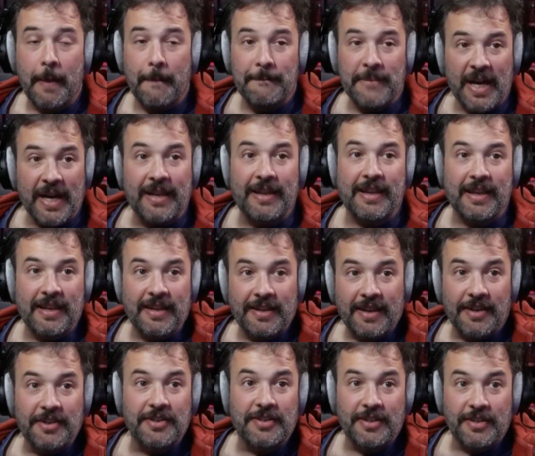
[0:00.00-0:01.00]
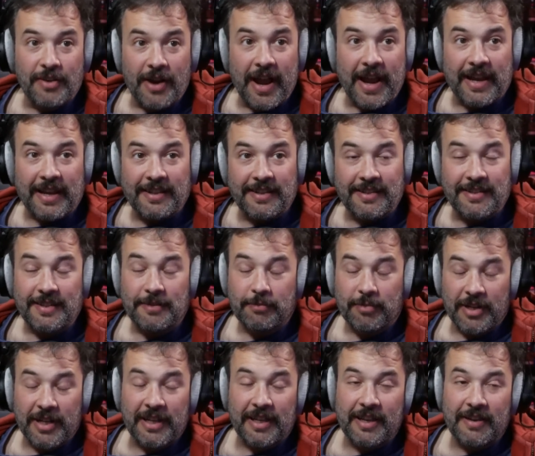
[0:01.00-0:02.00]
But in Dungeons and Dragons,
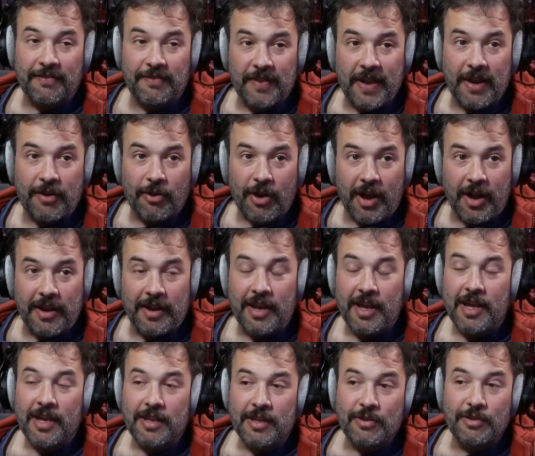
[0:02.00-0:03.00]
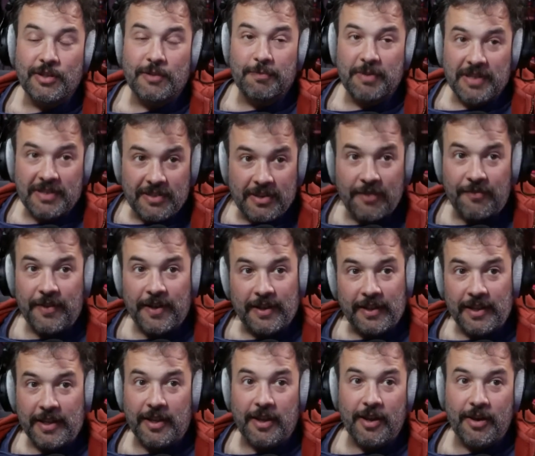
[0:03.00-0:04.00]
particularly in Faerun, you
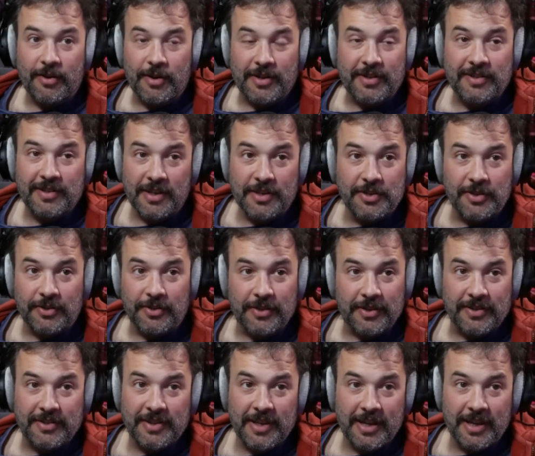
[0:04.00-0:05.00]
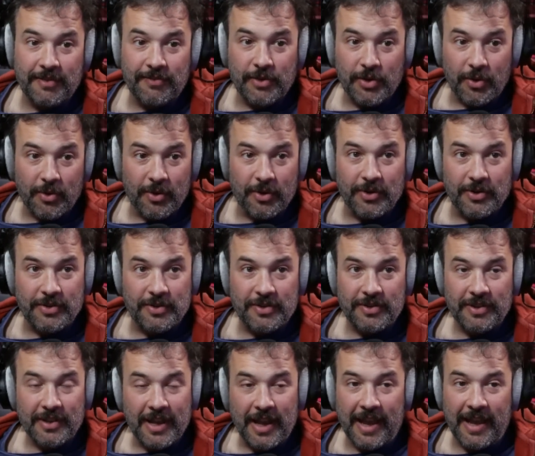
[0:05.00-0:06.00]
specifically go to Sigil, the city of
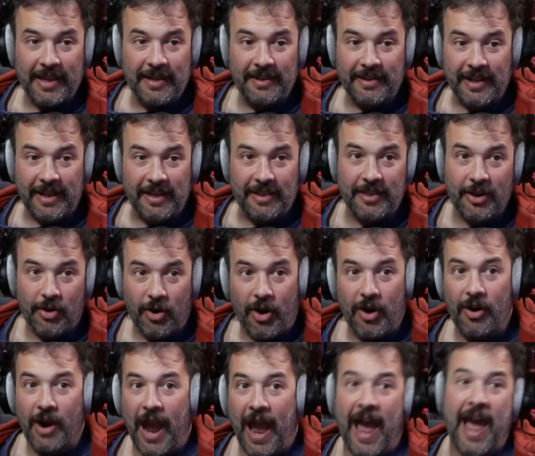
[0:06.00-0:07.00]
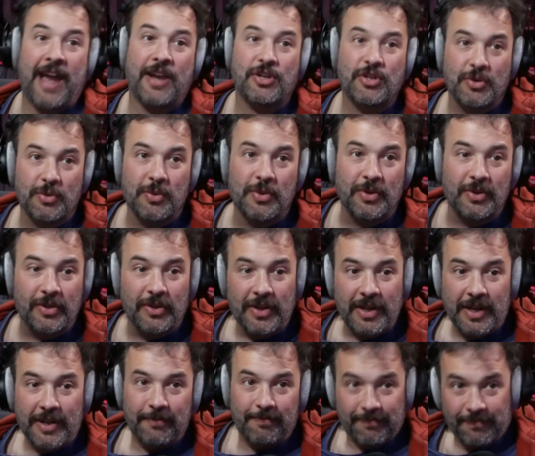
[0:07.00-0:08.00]
doors, and like there are actual
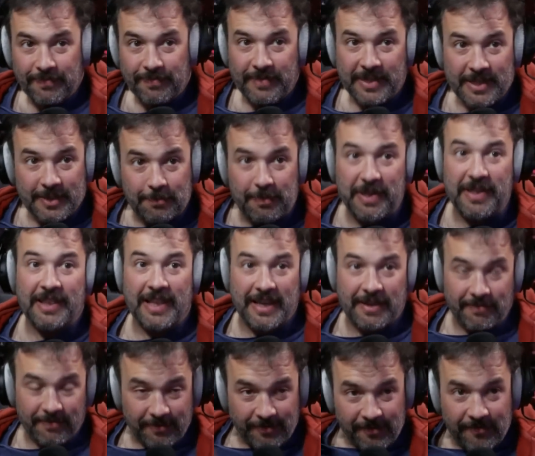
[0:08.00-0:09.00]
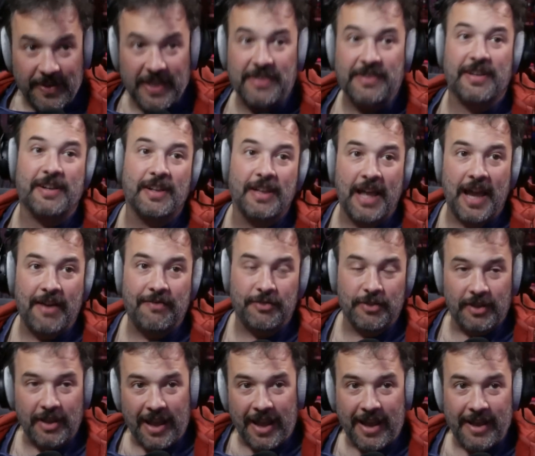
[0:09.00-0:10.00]
like physical
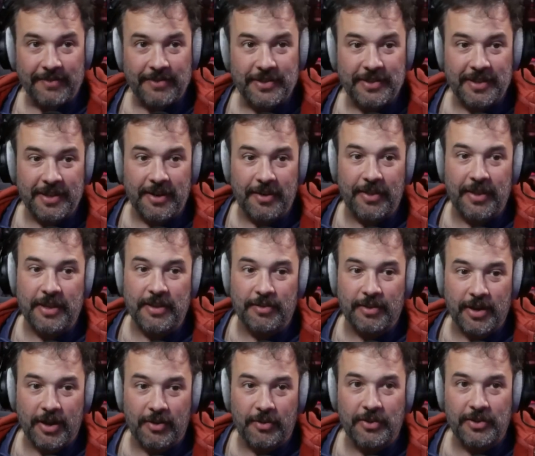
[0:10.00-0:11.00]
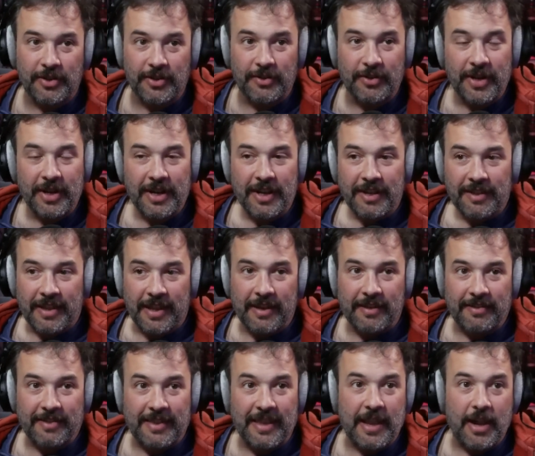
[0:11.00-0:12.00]
afterlives, you know, that you go to.
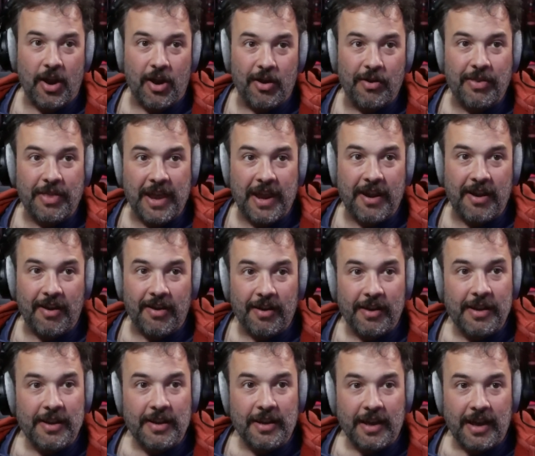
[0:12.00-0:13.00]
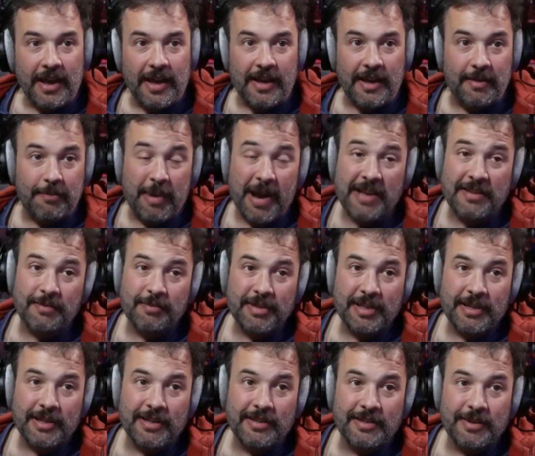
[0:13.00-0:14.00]
They are there. And a
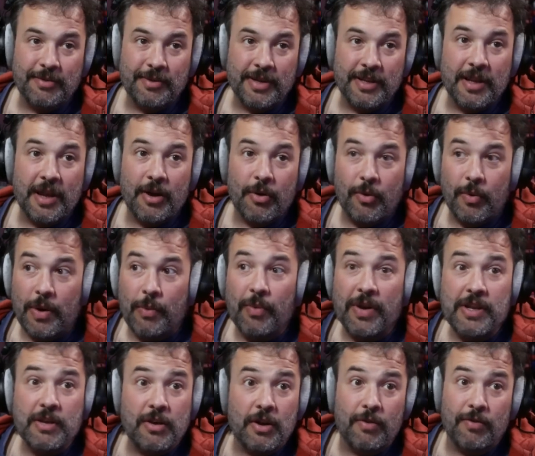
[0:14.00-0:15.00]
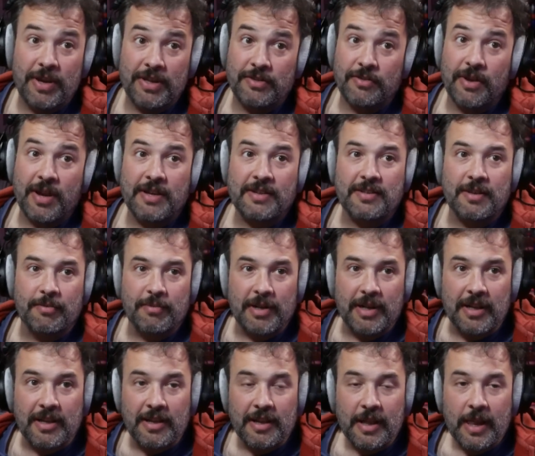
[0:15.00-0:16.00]
possibility is that when you go to resurrect
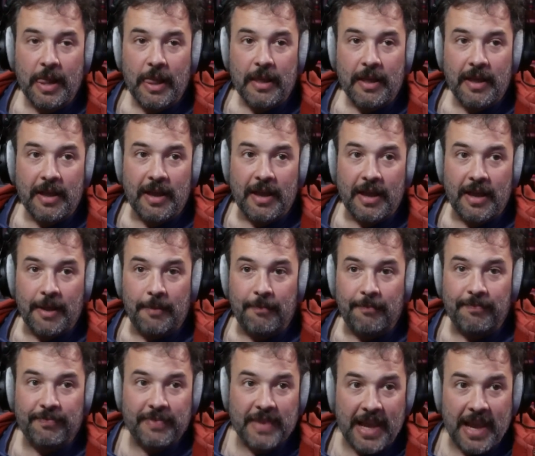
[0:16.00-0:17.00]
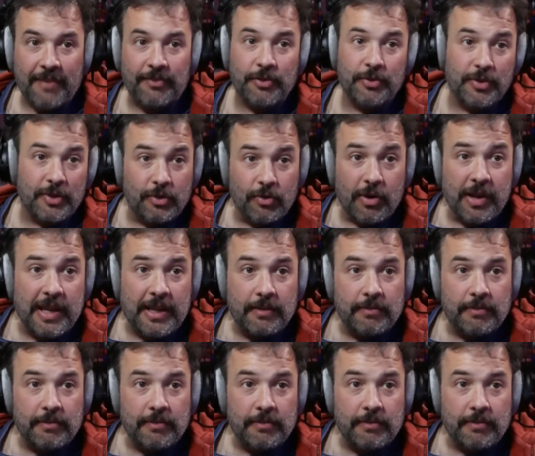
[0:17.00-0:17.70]
somebody, they have to agree.